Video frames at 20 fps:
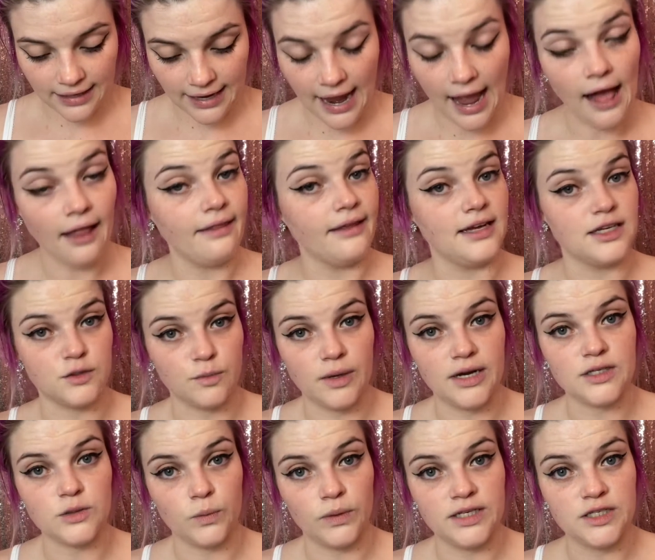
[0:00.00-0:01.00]

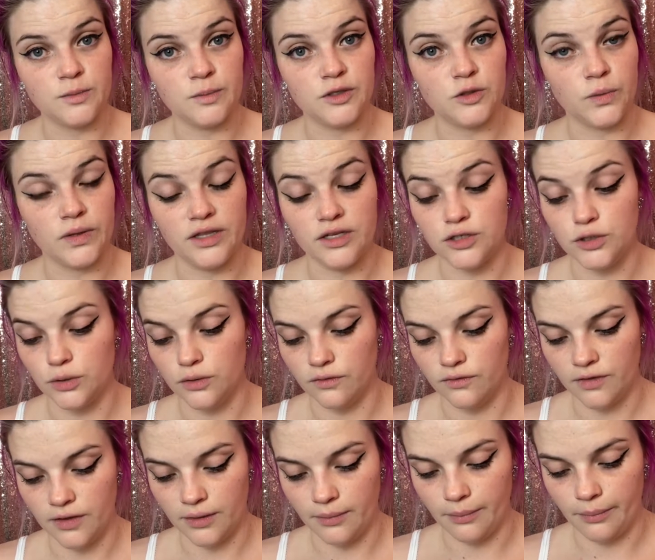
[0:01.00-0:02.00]
AliExpress wins between the two of
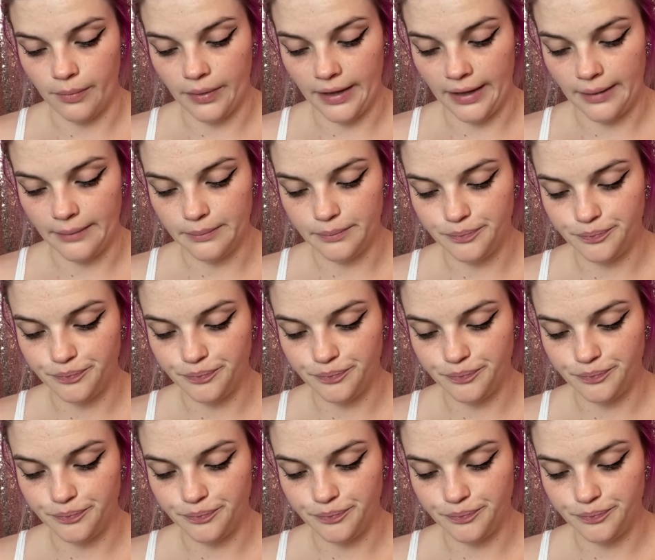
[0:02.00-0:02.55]
them, but